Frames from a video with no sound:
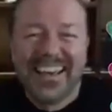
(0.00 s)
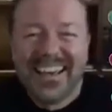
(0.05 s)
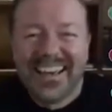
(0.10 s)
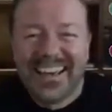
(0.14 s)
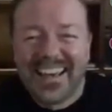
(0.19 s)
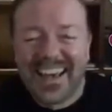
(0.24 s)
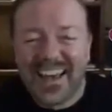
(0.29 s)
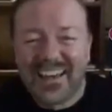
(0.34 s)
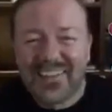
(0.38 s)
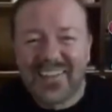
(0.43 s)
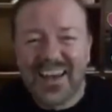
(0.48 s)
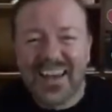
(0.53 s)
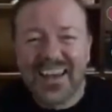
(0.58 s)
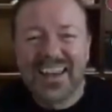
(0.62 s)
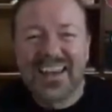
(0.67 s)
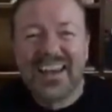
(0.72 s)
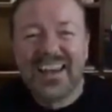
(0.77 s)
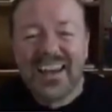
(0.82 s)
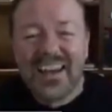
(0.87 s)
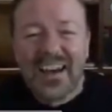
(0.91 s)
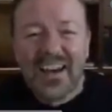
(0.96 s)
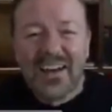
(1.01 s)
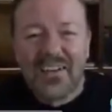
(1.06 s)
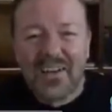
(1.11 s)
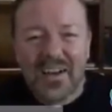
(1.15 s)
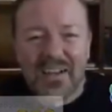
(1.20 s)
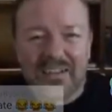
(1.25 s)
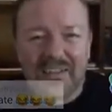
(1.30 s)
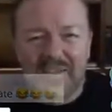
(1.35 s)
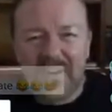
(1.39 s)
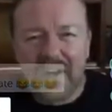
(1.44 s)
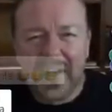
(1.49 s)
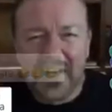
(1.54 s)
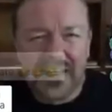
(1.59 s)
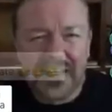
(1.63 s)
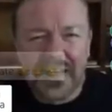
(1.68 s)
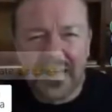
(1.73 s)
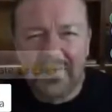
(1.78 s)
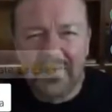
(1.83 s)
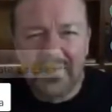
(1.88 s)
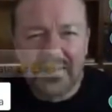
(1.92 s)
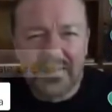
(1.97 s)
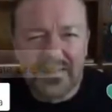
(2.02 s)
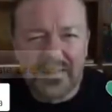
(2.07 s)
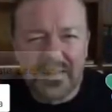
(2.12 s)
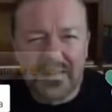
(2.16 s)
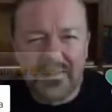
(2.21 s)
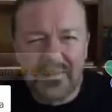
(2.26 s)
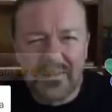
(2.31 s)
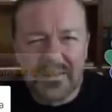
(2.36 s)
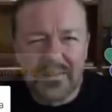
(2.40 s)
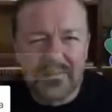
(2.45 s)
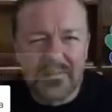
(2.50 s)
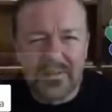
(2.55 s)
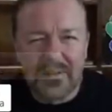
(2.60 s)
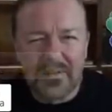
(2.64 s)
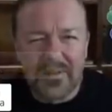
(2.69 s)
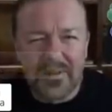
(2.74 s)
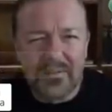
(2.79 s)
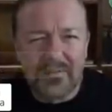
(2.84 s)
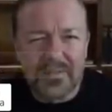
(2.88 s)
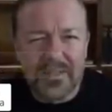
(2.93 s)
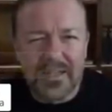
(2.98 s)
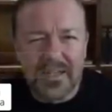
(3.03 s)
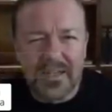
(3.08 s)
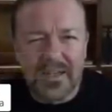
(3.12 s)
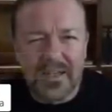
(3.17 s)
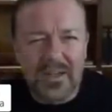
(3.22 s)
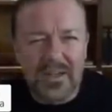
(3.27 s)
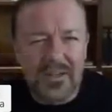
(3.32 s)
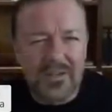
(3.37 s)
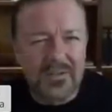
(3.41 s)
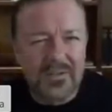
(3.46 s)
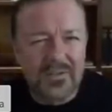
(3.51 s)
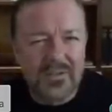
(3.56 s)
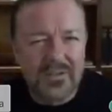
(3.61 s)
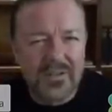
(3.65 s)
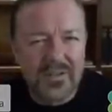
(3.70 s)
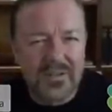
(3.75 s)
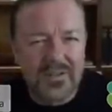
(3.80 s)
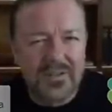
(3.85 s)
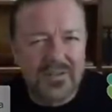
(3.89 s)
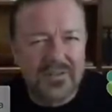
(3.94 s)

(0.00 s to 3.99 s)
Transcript: might, I might try and get him, give me some cryptic clues.